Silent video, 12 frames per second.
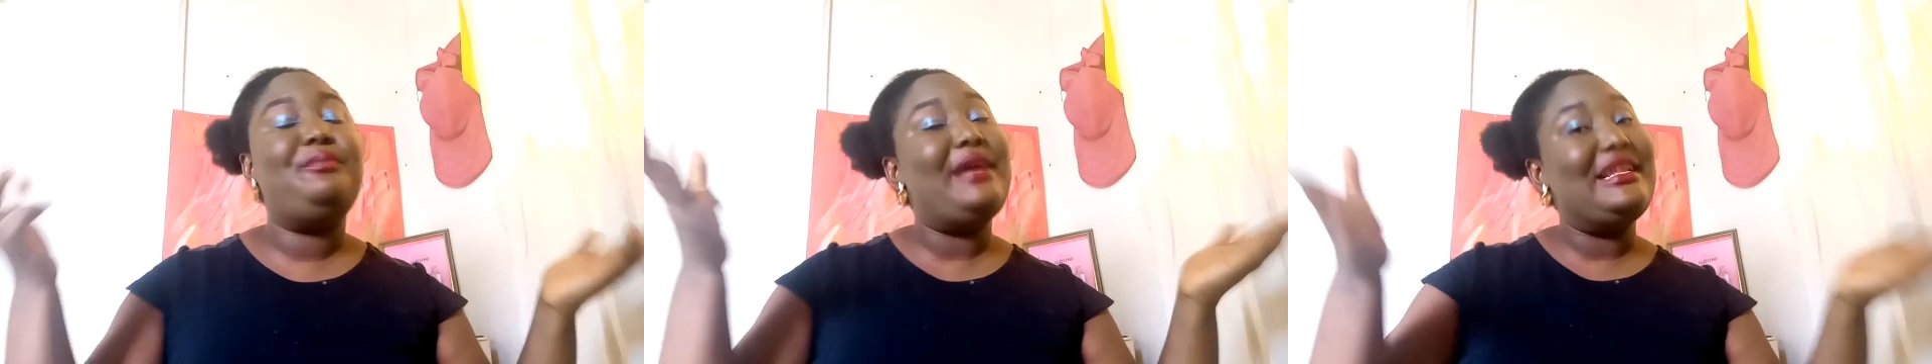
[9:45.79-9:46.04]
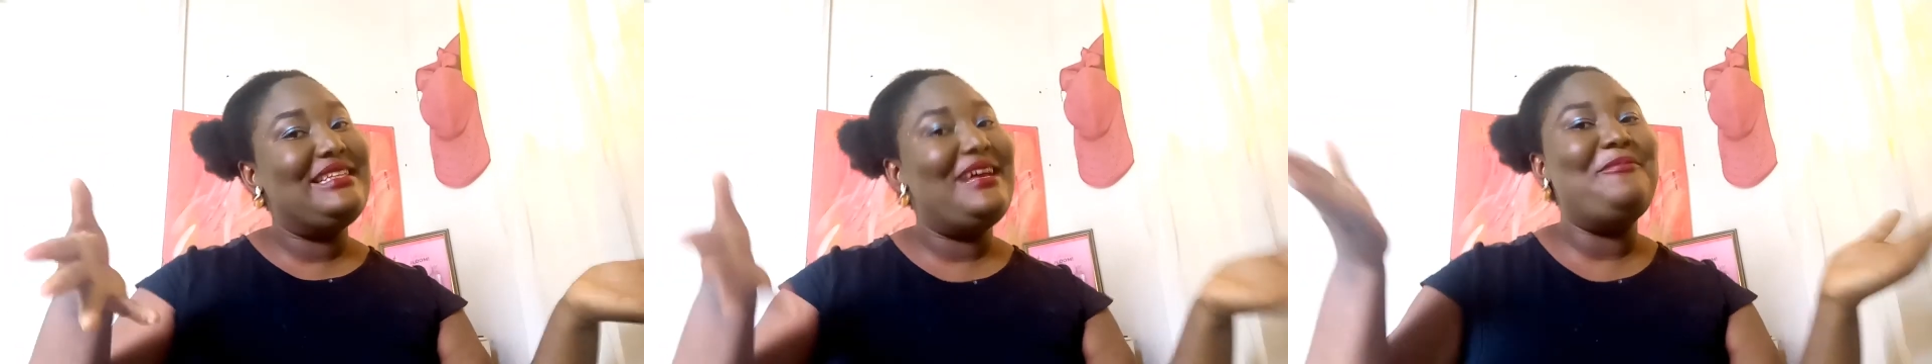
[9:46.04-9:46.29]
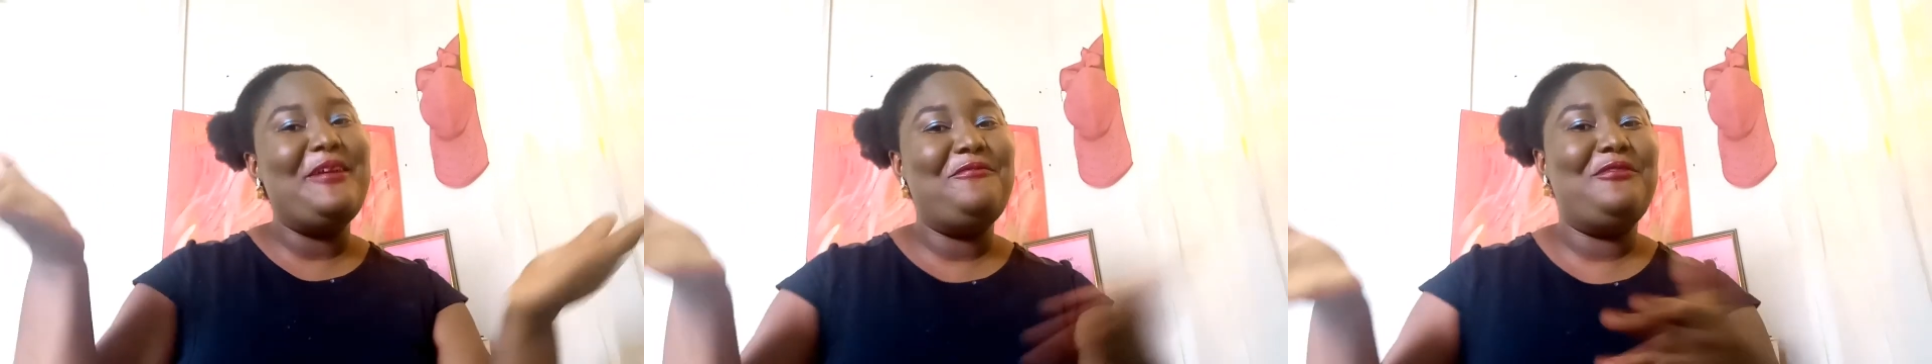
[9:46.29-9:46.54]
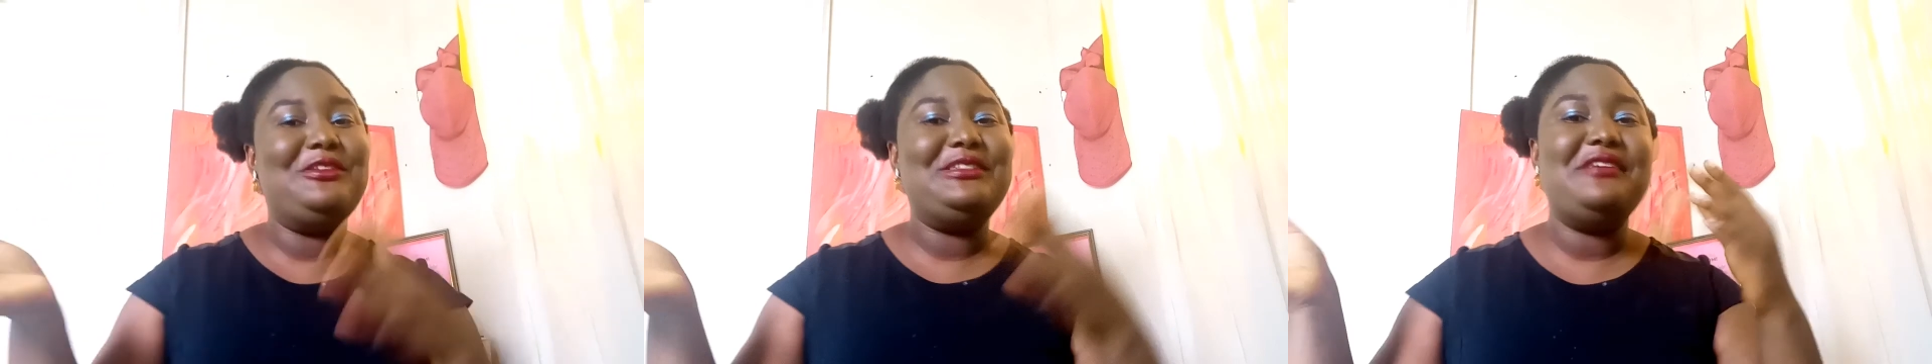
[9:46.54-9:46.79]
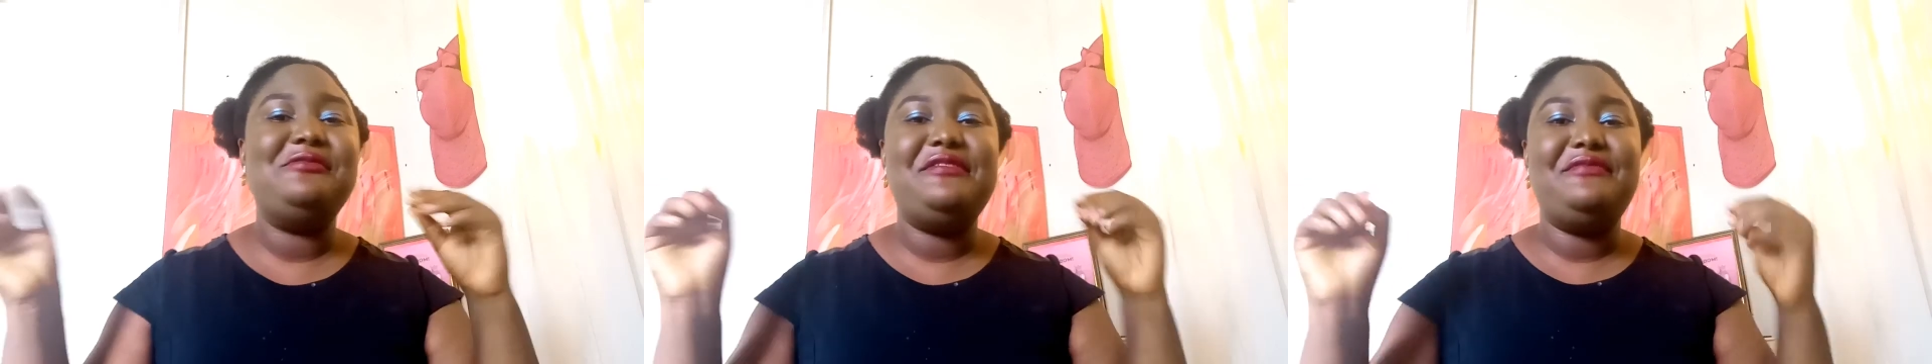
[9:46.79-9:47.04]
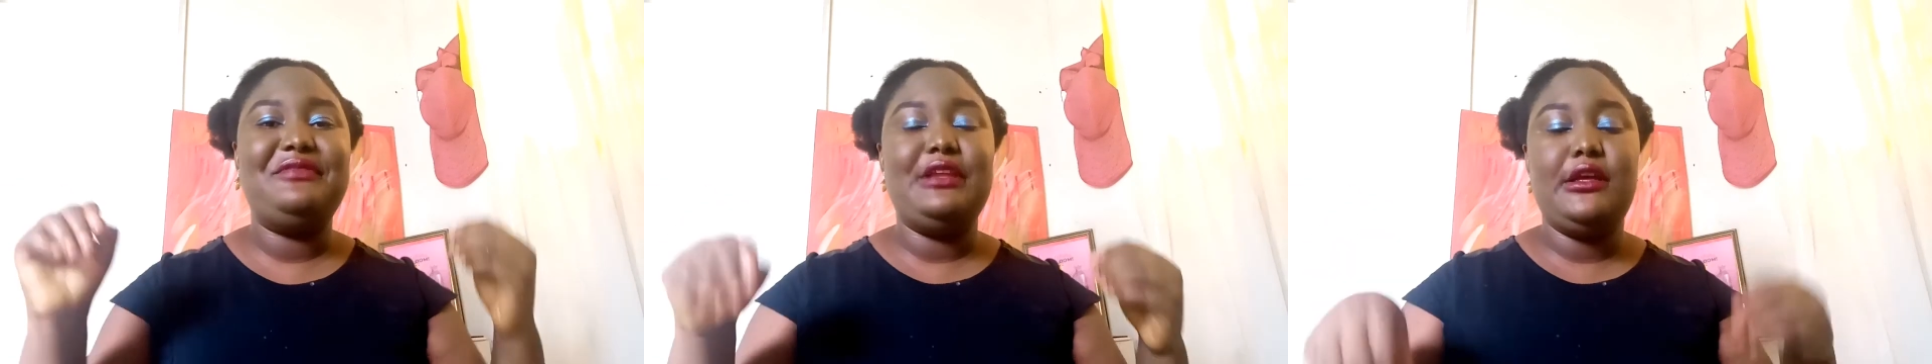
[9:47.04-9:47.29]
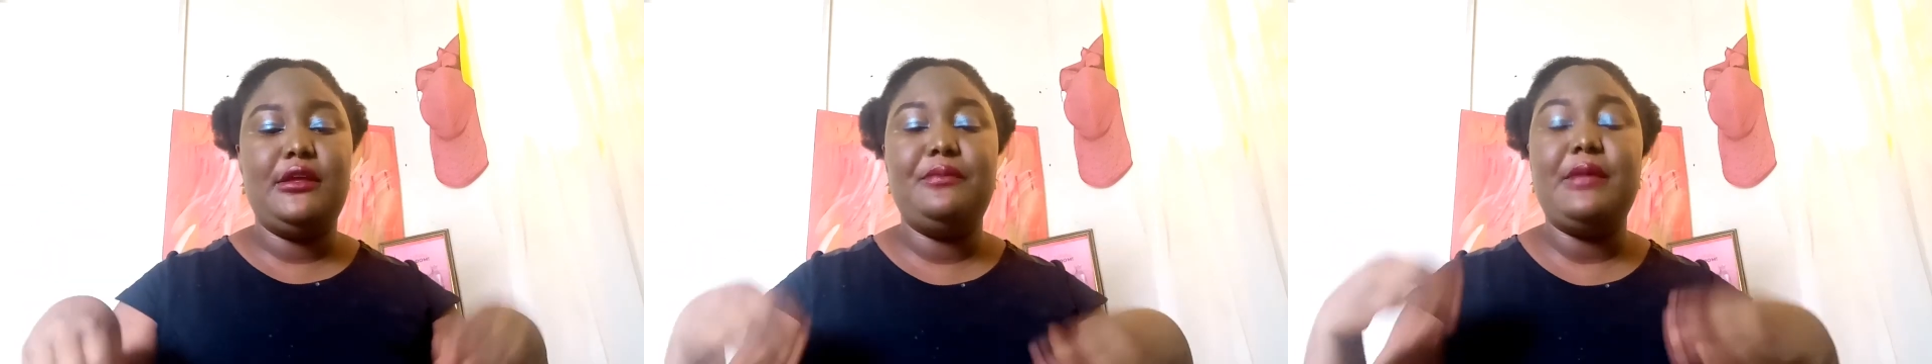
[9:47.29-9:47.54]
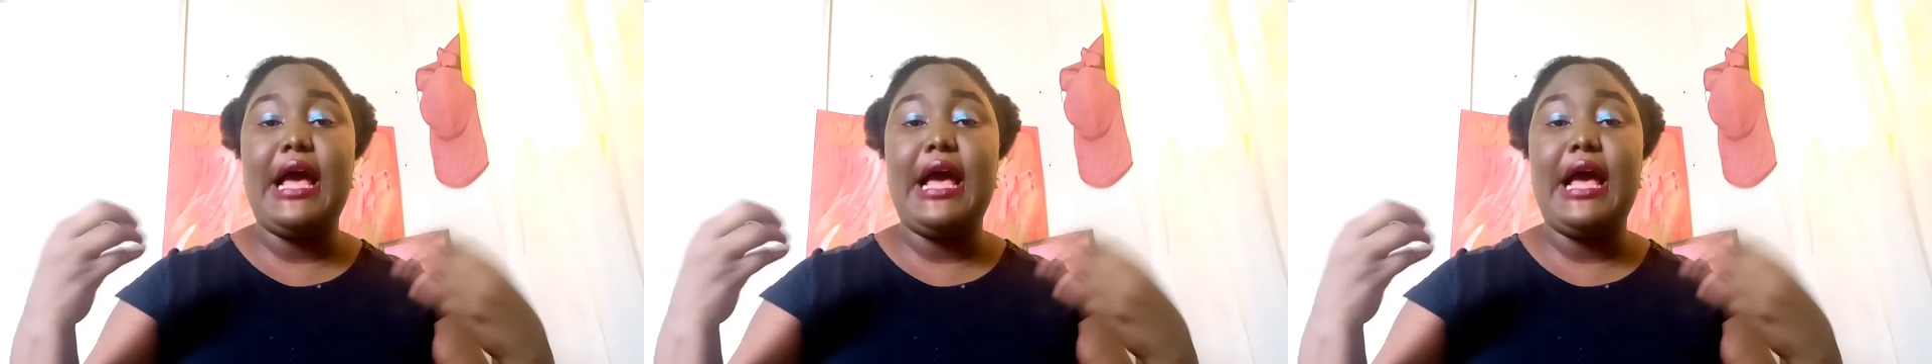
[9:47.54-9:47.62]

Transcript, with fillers: Barter by flutterwave um,